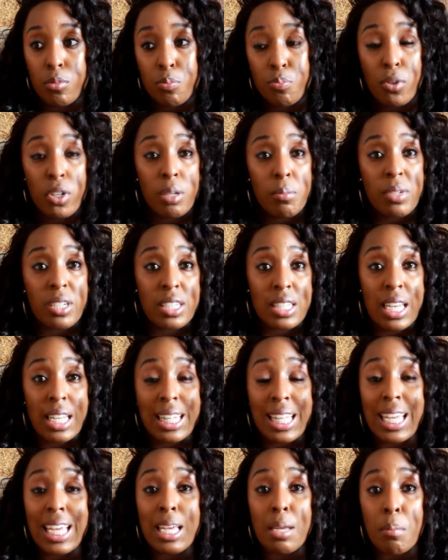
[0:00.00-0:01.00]
pretty much saying
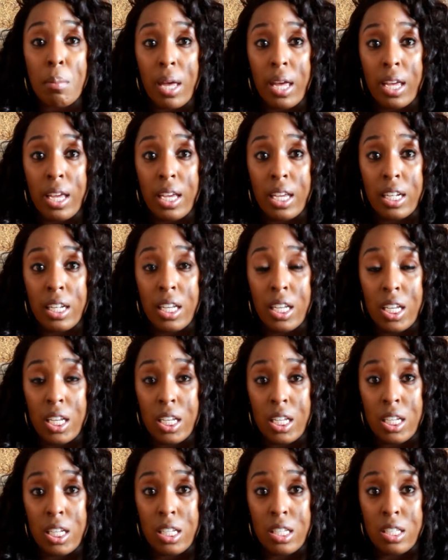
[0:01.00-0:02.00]
that he made
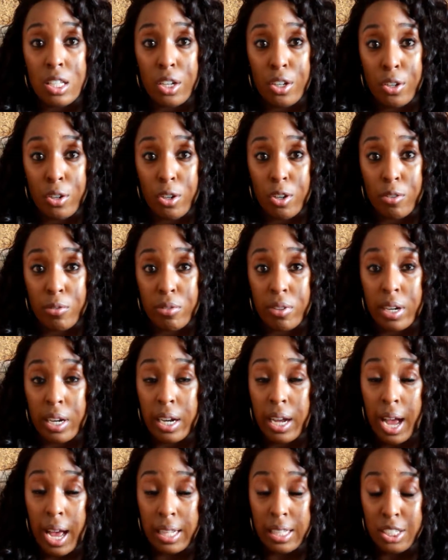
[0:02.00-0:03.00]
his
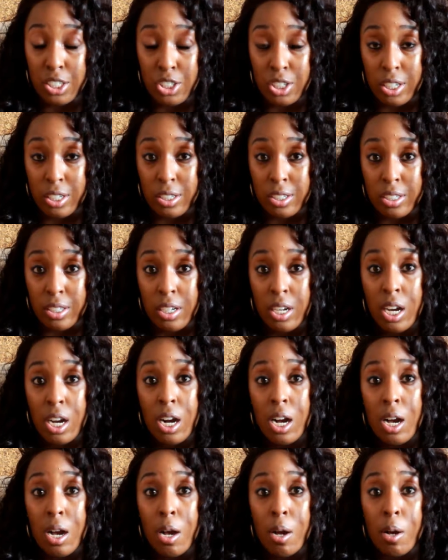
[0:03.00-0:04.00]
girlfriend Kylie Jenner
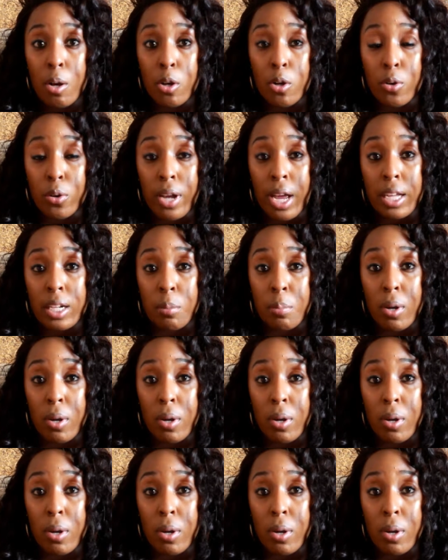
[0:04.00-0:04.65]
create a